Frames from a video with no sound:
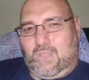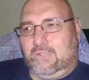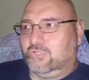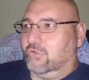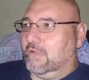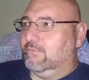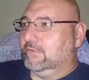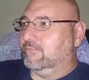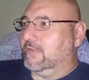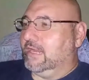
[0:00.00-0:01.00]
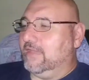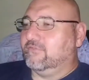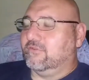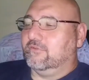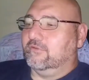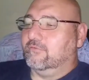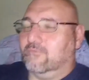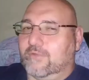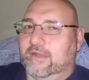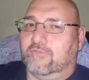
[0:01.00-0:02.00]
So I went right
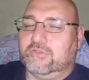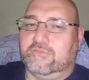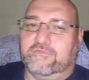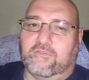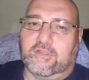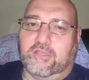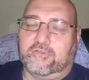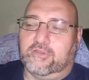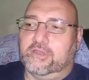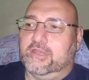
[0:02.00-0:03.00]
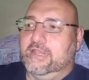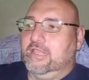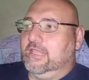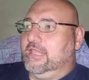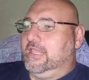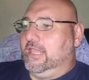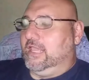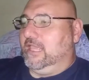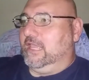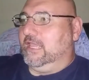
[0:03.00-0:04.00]
over to the 400,
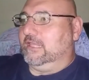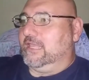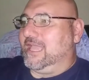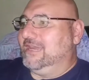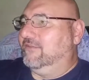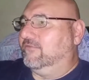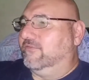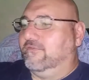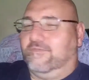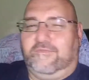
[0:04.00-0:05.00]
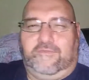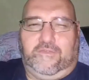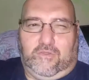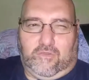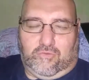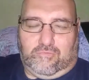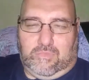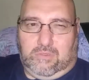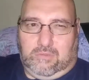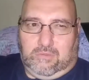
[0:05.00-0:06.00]
and I didn't film
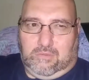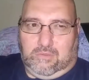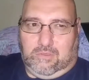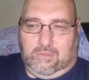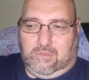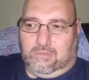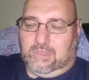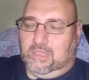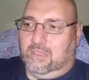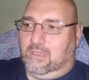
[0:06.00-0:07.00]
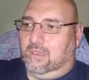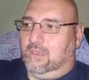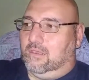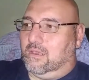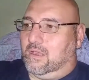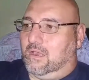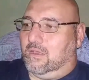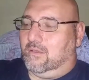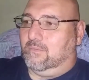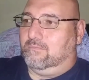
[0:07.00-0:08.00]
the
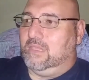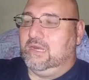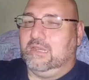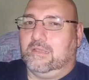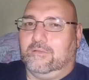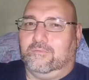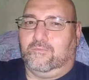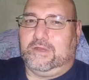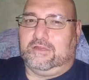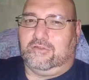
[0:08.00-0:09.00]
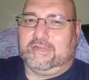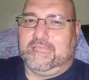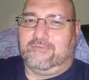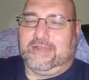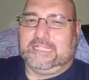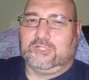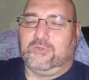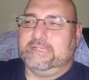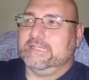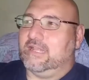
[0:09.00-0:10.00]
media, what it looked like when I
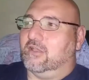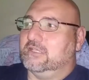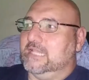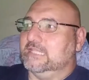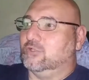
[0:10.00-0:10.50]
squeezed it out, because I